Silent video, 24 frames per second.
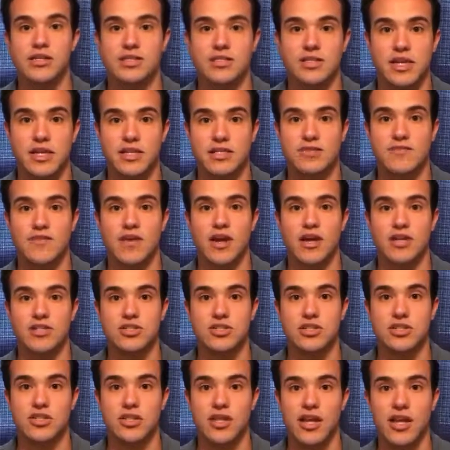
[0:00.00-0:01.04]
that
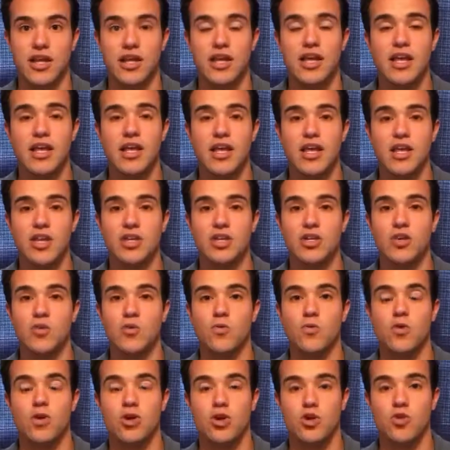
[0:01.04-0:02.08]
satisfaction and that,
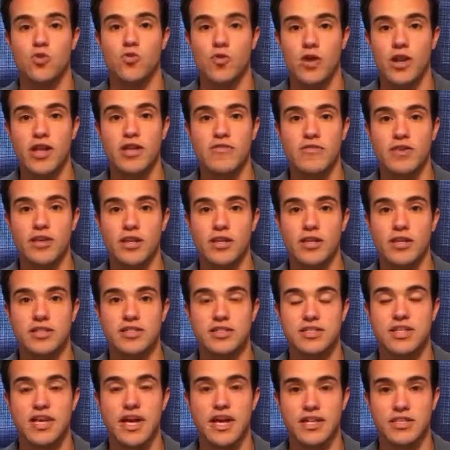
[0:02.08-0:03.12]
craving
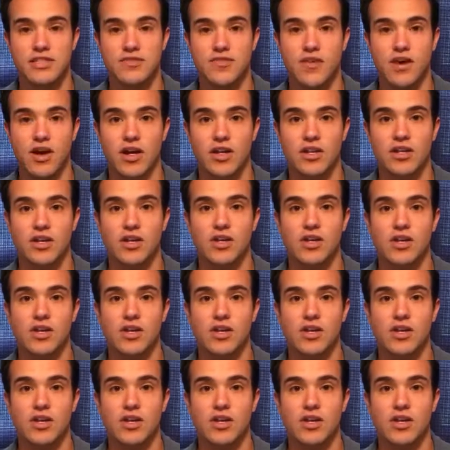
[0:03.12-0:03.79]
satisfied.